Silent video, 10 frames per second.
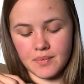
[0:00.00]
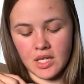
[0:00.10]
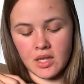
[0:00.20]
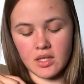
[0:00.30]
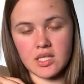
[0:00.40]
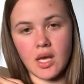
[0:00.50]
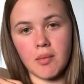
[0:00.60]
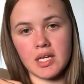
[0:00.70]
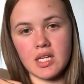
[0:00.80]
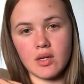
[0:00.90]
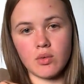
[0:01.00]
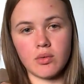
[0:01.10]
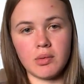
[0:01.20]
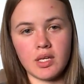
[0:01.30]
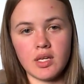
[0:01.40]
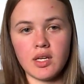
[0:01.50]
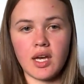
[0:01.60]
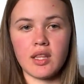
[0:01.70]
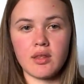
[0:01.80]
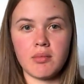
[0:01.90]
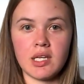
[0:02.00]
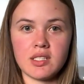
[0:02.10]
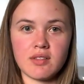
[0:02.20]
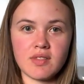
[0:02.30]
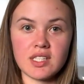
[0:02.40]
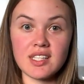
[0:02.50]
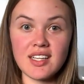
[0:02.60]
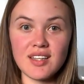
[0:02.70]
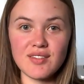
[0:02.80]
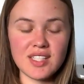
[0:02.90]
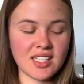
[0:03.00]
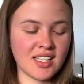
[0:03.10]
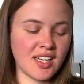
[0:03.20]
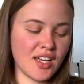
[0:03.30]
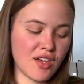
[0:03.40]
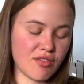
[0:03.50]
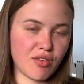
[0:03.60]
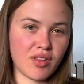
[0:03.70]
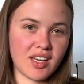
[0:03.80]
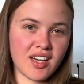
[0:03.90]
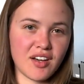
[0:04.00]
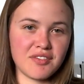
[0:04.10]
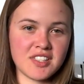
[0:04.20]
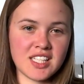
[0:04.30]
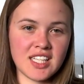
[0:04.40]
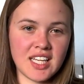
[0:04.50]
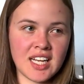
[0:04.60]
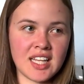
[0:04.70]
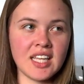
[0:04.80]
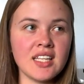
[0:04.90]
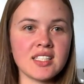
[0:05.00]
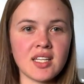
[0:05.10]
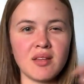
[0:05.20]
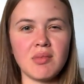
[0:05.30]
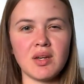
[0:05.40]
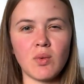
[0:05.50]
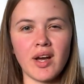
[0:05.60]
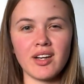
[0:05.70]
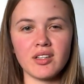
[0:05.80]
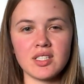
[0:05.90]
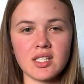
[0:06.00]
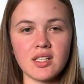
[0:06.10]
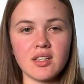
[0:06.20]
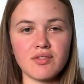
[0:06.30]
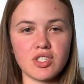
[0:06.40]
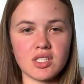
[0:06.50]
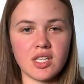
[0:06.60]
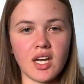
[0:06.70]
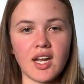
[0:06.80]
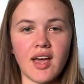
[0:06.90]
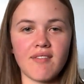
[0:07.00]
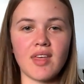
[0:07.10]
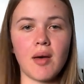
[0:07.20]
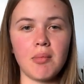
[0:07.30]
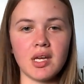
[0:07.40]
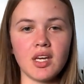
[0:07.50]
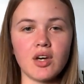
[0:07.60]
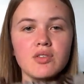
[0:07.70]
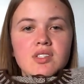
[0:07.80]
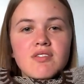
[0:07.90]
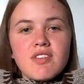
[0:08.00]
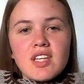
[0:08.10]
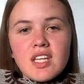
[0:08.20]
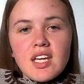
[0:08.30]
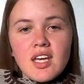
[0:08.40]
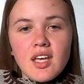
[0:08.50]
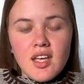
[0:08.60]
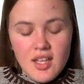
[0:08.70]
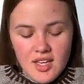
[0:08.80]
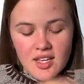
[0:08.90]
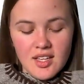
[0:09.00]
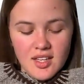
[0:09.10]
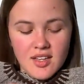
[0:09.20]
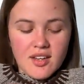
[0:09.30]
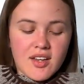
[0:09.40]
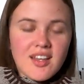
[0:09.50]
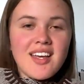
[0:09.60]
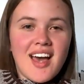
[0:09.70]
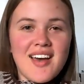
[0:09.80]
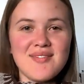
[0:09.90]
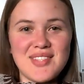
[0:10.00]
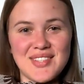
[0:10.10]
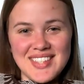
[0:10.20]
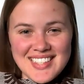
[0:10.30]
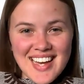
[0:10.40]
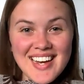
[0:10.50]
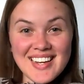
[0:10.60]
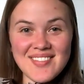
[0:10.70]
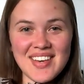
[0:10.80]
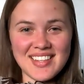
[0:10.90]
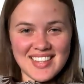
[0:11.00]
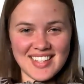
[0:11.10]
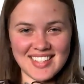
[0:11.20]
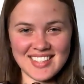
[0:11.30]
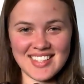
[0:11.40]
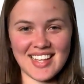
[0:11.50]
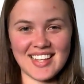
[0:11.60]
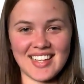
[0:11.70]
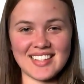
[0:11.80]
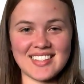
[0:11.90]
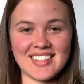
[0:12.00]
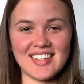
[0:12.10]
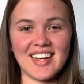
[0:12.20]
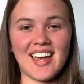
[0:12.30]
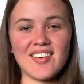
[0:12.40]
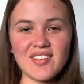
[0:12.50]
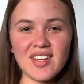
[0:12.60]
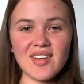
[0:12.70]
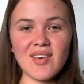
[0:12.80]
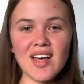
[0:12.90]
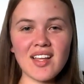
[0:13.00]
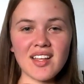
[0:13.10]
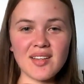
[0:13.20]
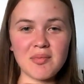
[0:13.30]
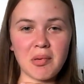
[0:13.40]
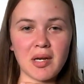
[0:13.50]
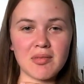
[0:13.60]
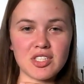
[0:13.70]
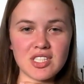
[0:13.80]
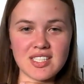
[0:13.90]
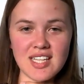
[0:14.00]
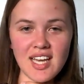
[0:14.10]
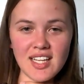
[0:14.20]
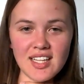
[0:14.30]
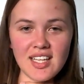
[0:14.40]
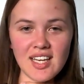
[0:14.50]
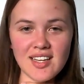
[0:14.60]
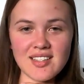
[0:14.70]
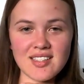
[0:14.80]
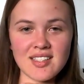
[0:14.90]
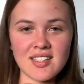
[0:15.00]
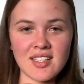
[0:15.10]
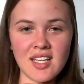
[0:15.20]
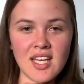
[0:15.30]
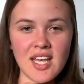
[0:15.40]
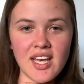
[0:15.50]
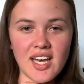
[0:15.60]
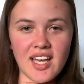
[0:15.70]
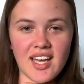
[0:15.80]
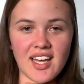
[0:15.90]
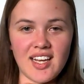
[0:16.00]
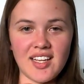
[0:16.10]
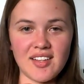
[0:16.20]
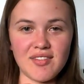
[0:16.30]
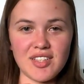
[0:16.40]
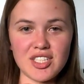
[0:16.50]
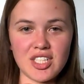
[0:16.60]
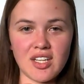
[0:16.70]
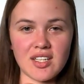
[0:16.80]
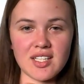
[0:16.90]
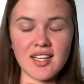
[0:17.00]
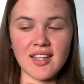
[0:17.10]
And the same idea will be at the base of the sleeves for the cuffs. And I it's going to be a wider sleeve just to kind of have that big cozy feeling. Oh, I'm so excited about this. I think it's turning out really well, pretty much exactly as I had envisioned.